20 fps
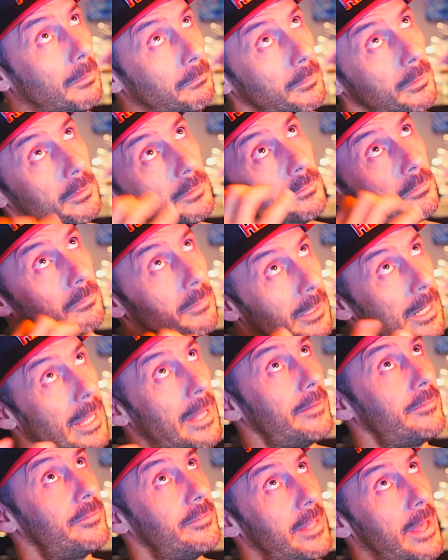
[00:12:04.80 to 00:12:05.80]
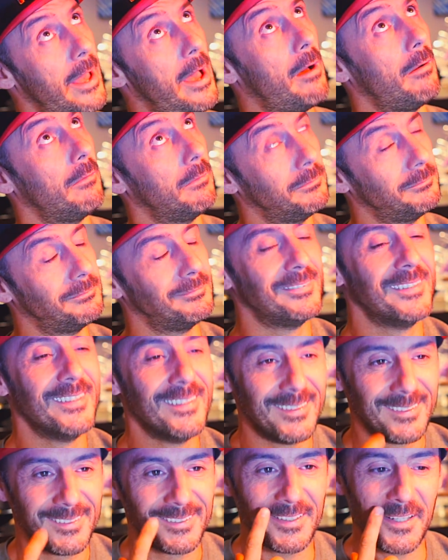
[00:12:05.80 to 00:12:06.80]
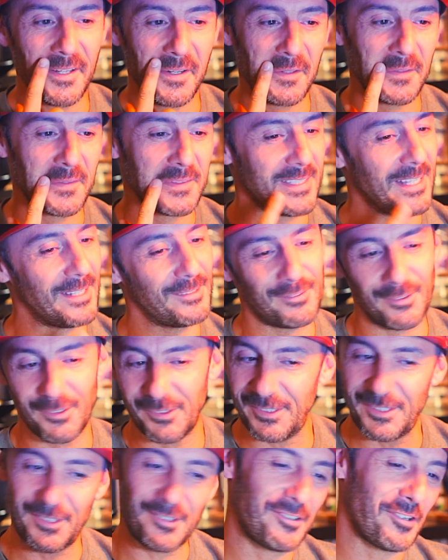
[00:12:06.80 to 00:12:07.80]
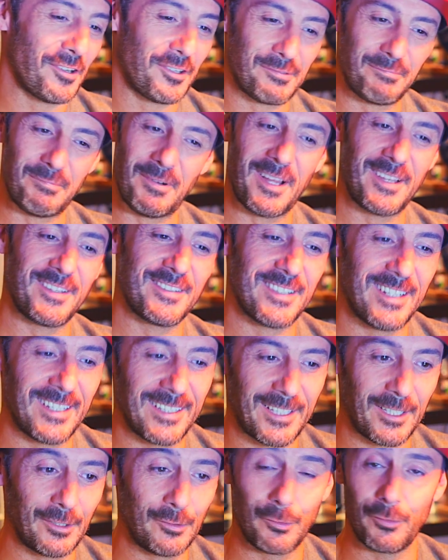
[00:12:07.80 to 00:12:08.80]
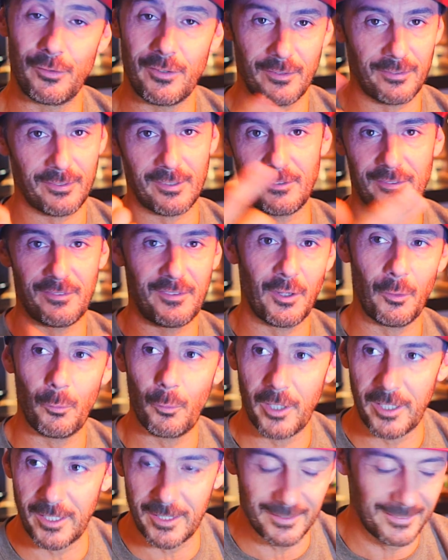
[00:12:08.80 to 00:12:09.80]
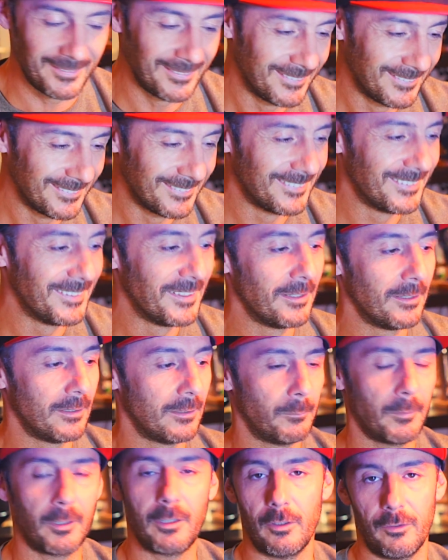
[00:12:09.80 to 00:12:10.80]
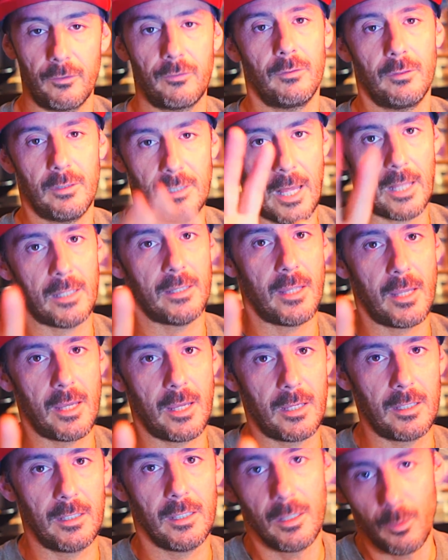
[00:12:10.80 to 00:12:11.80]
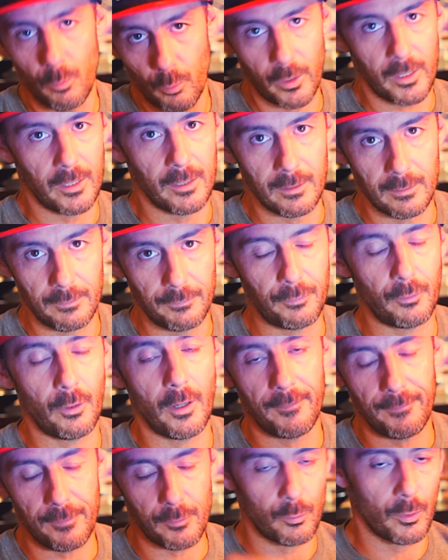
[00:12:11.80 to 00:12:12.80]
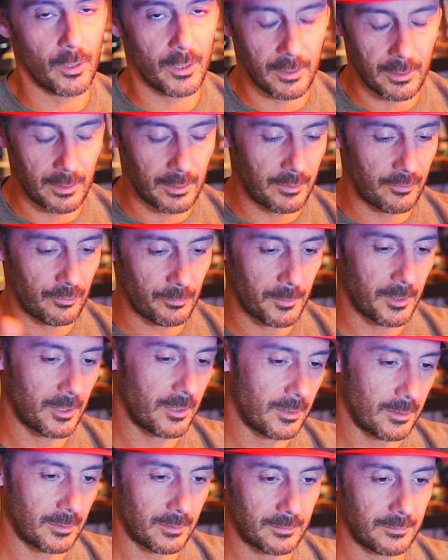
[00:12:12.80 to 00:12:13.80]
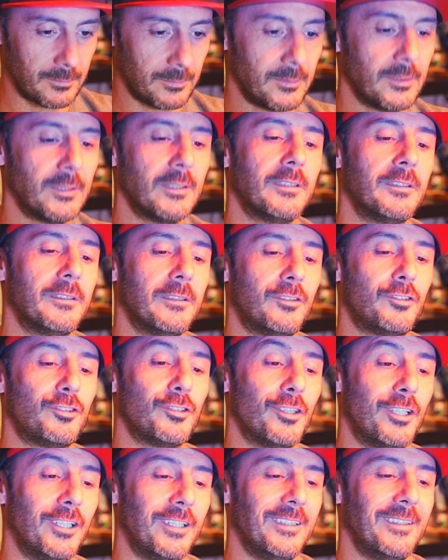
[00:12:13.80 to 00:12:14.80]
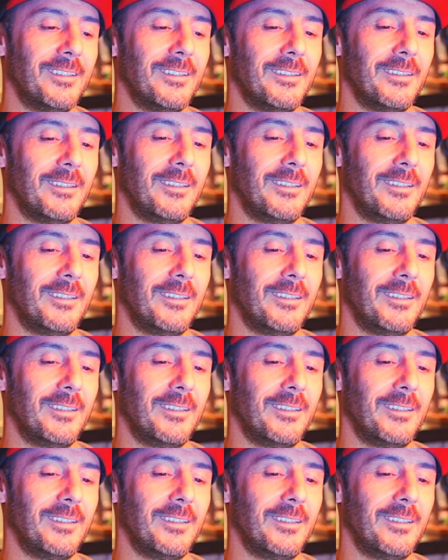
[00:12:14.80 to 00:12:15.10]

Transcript: I'm going to relax now. No, that's only Josh Bryson can do this and still win. Because that day he win for everyone in his mind, you know. True.